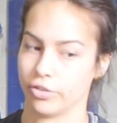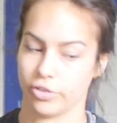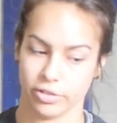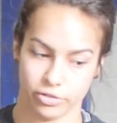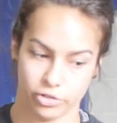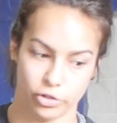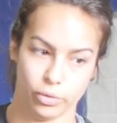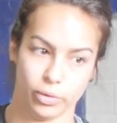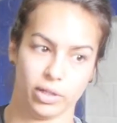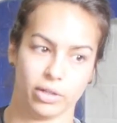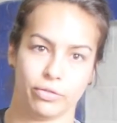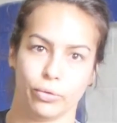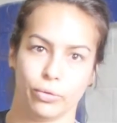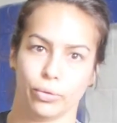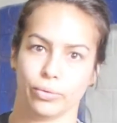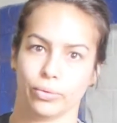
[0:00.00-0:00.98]
than doing a
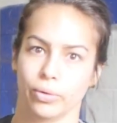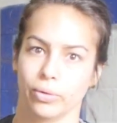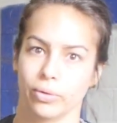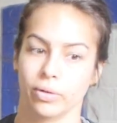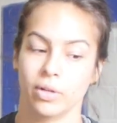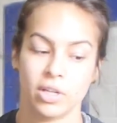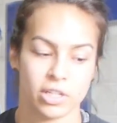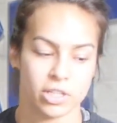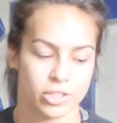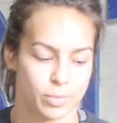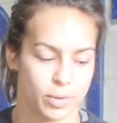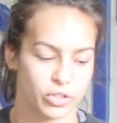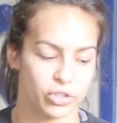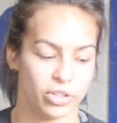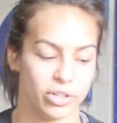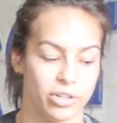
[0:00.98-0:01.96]
forward roll,
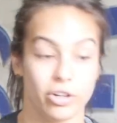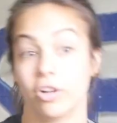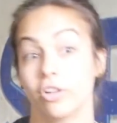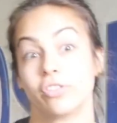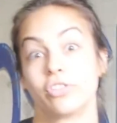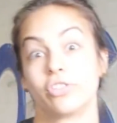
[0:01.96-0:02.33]
especially on a hard